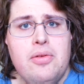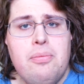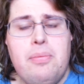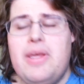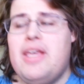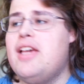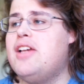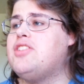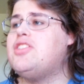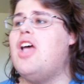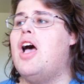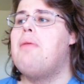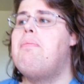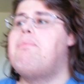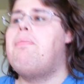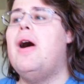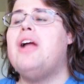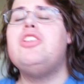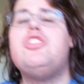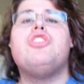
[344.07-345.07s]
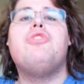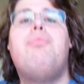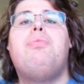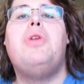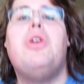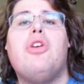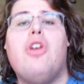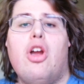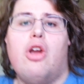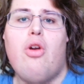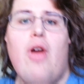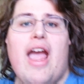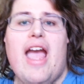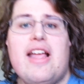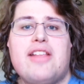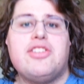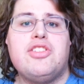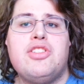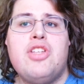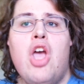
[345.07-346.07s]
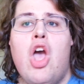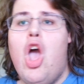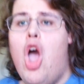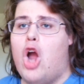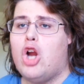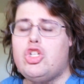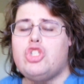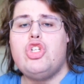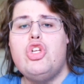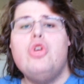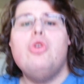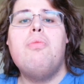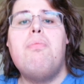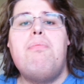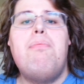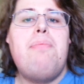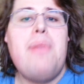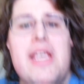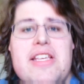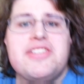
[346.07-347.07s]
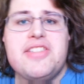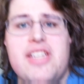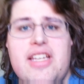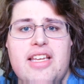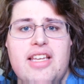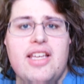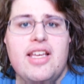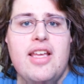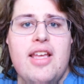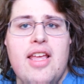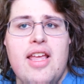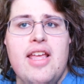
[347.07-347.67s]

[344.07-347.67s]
Because a bunch of bureaucrats are too busy